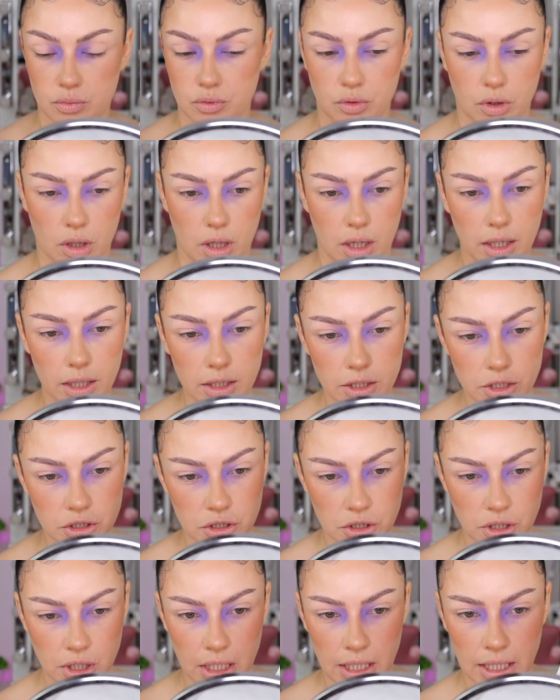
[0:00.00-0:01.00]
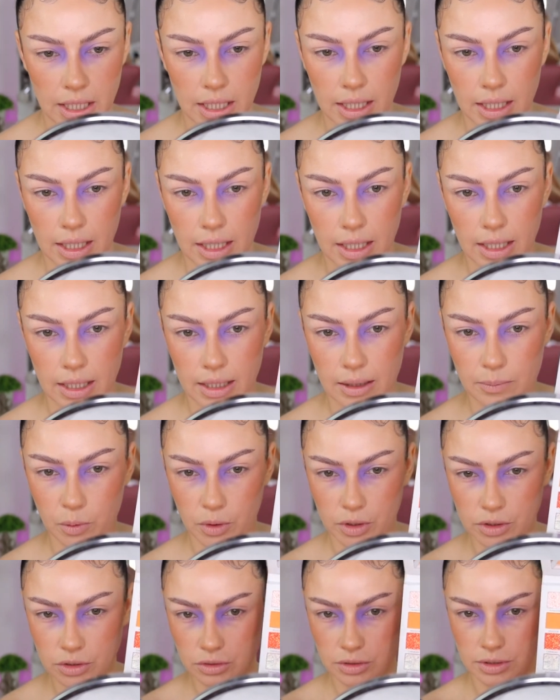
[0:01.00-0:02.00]
brush, and I'm
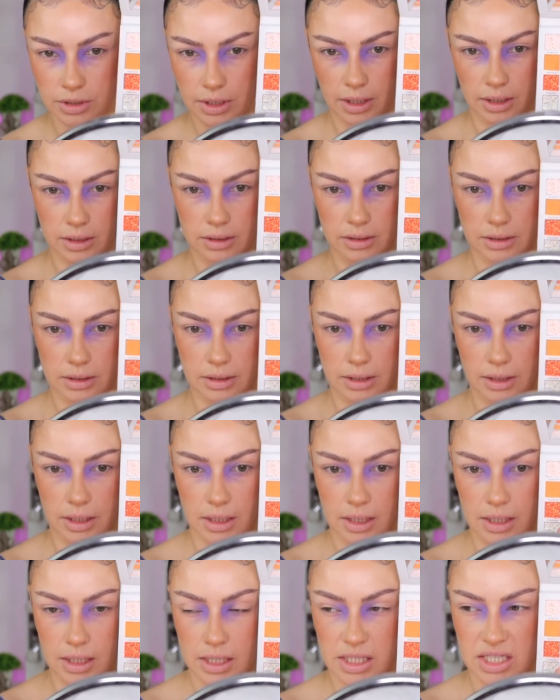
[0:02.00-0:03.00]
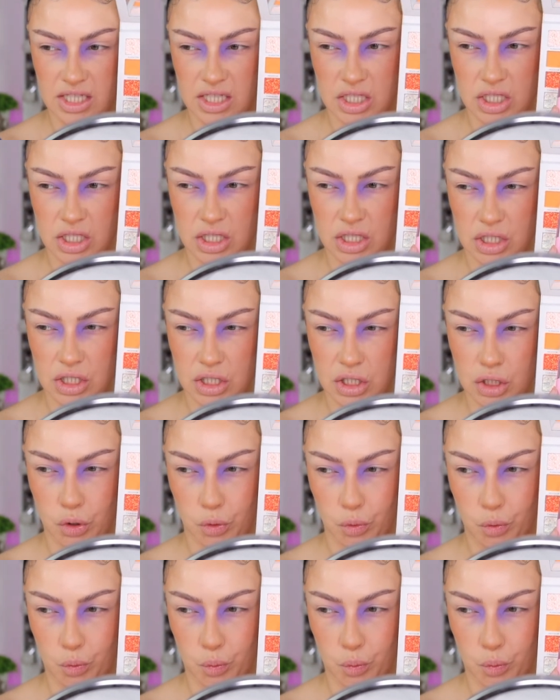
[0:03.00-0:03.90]
going to take this,